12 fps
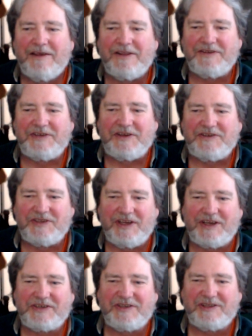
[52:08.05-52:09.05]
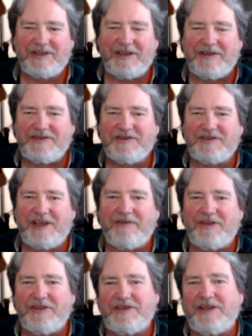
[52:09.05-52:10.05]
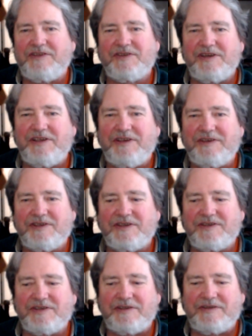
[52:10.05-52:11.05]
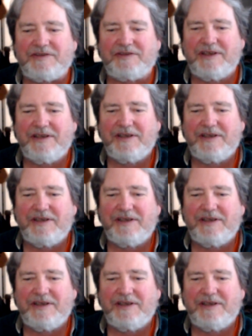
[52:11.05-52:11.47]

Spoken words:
They say sixth and seventh density existence.